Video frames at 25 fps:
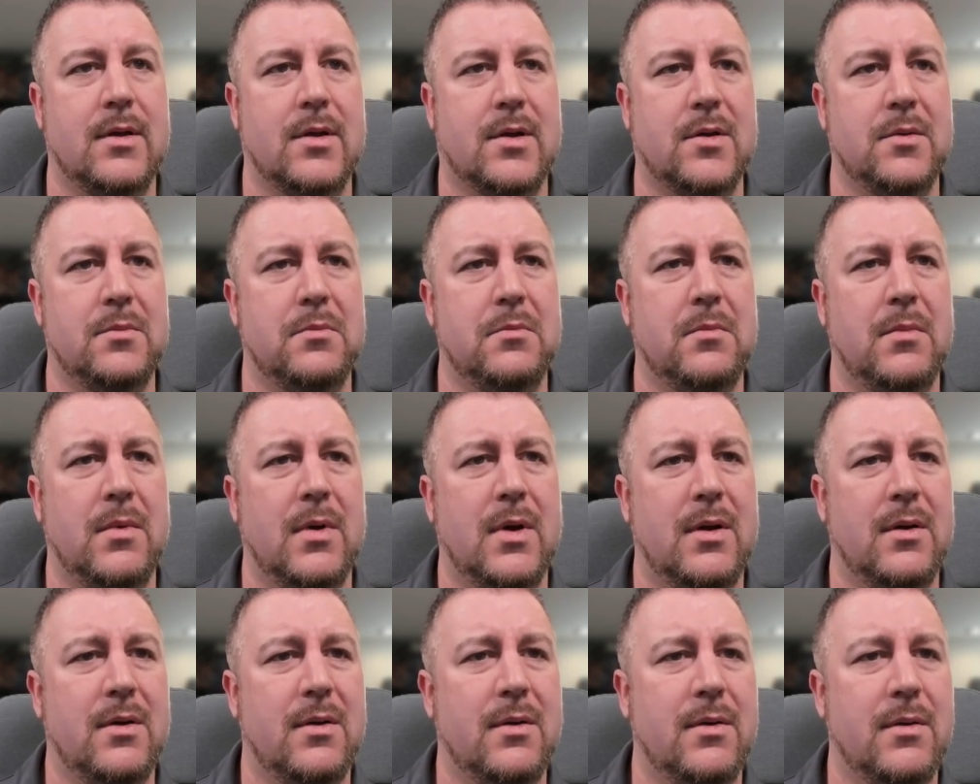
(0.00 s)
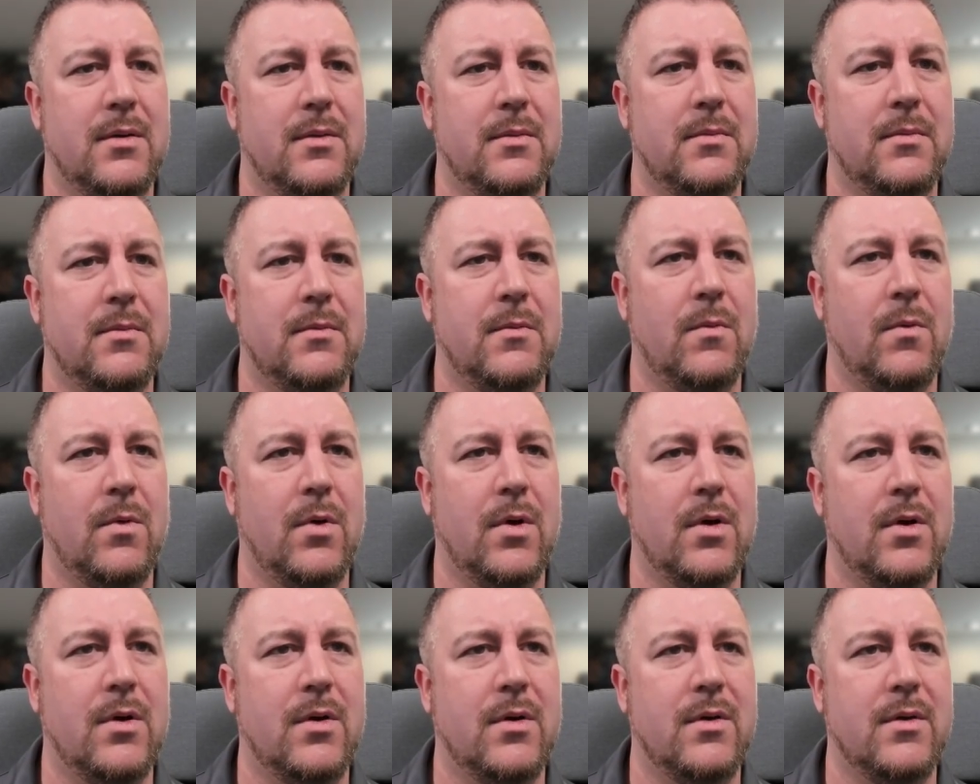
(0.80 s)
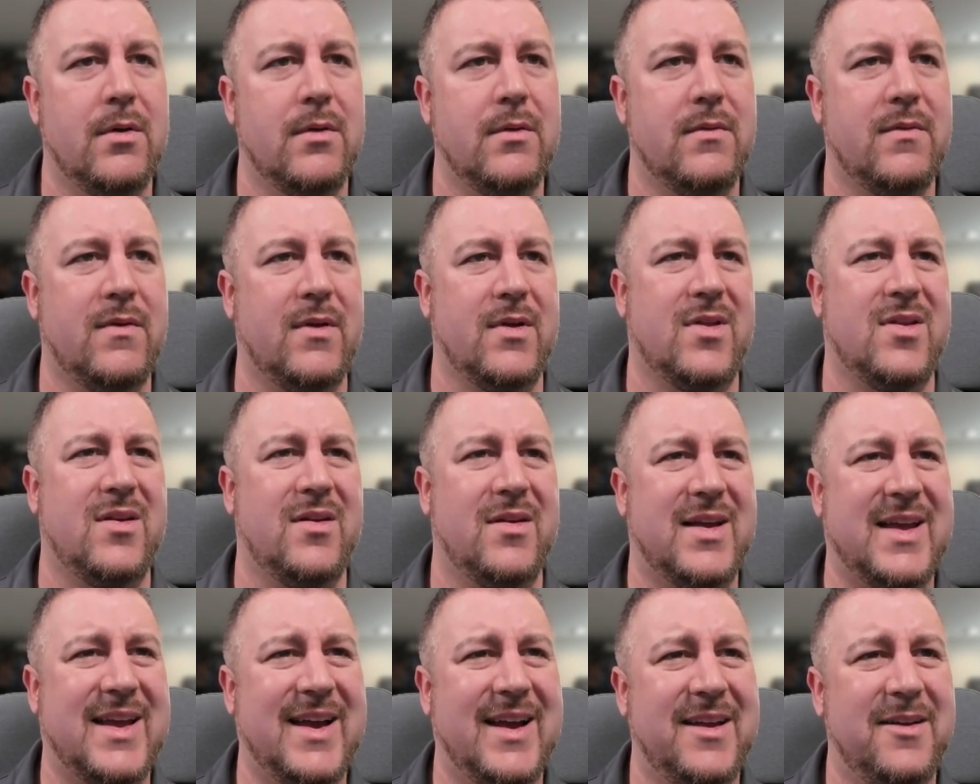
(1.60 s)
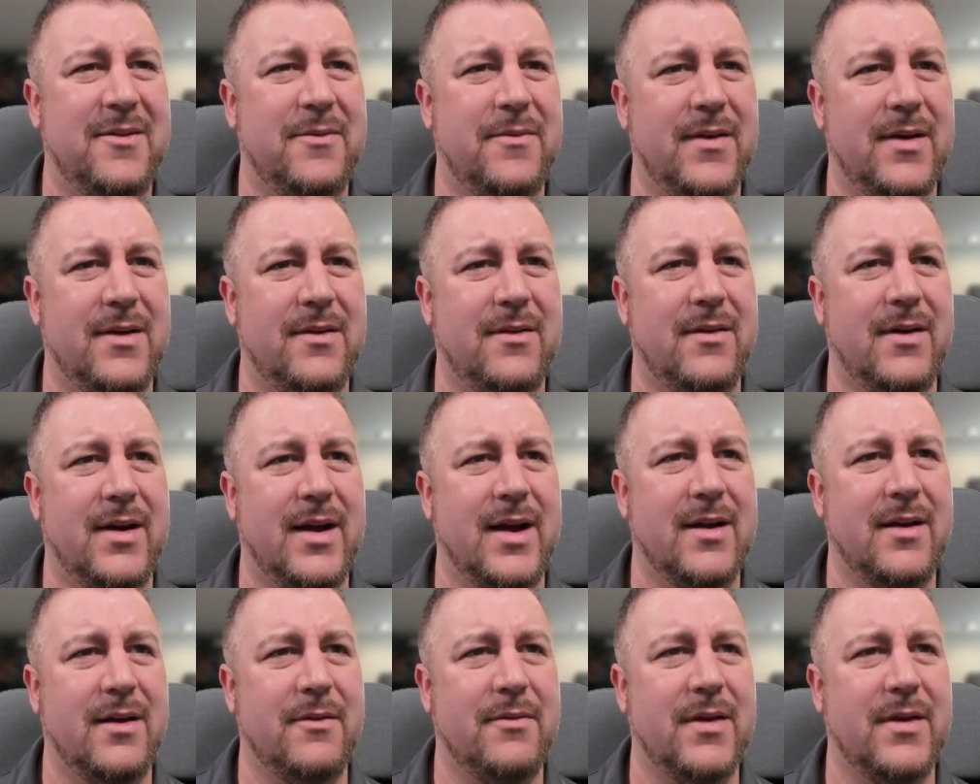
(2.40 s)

can sorry, can he fit Leia?